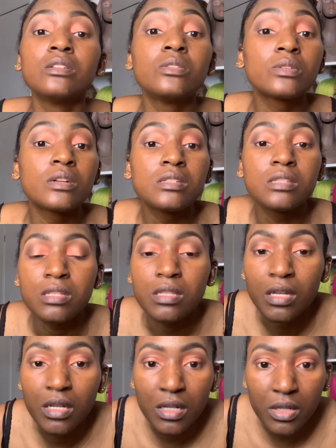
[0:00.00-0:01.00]
Do you see
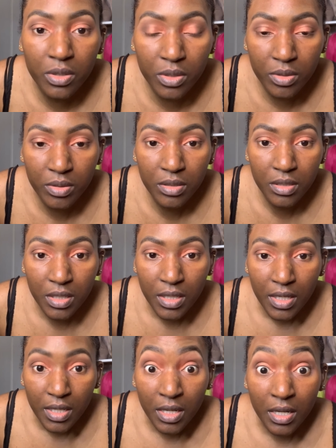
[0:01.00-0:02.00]
that? Oh.
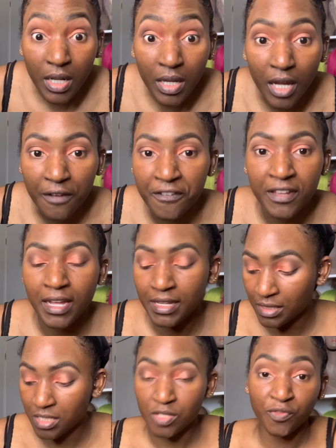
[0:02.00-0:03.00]
Like I feel
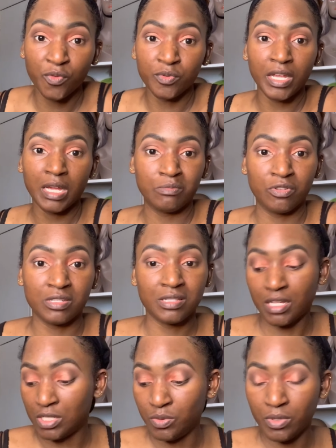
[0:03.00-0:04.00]
like this phone camera is
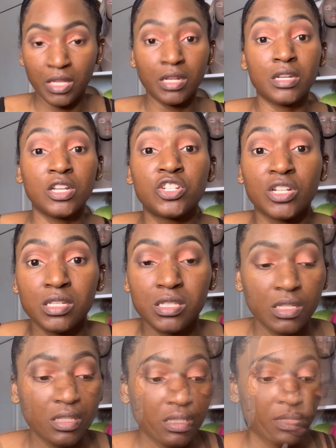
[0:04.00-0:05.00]
not doing it any
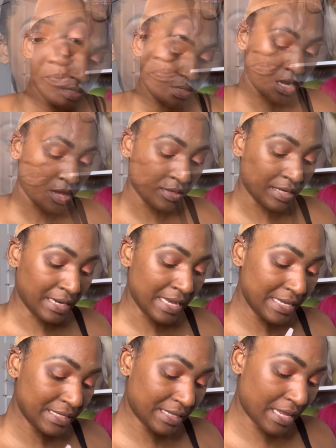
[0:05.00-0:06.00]
justice. Now the
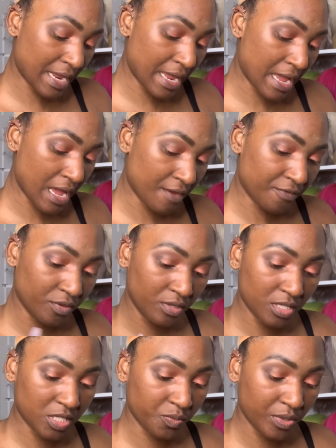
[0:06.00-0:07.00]
lace that I have on
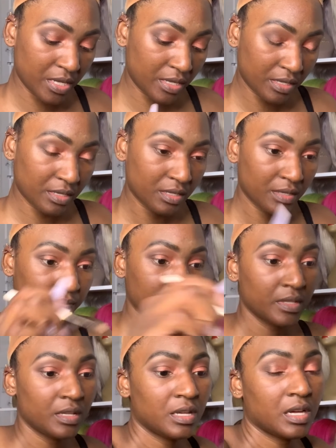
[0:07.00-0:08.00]
this wig,
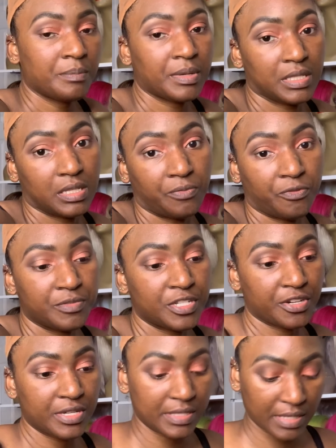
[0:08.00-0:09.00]
pick it up from
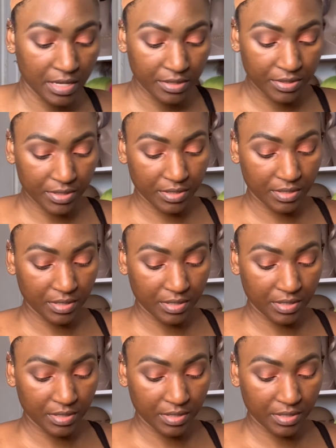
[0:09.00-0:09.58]
Terry Styles.